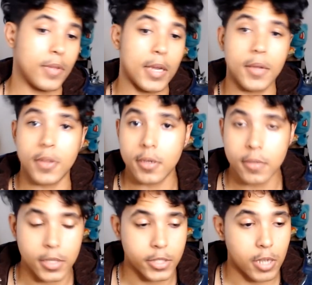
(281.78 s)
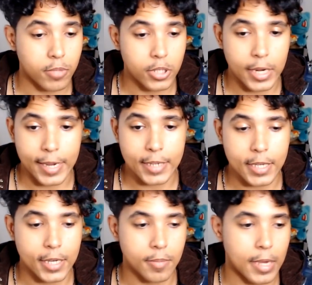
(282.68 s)
The other assumption I
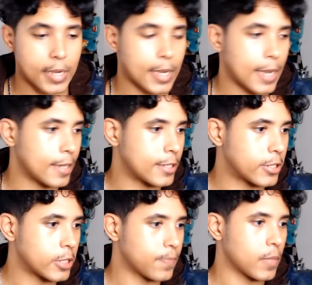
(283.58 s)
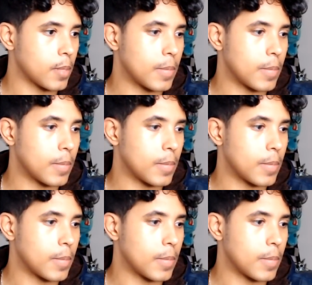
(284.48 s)
guess I could make is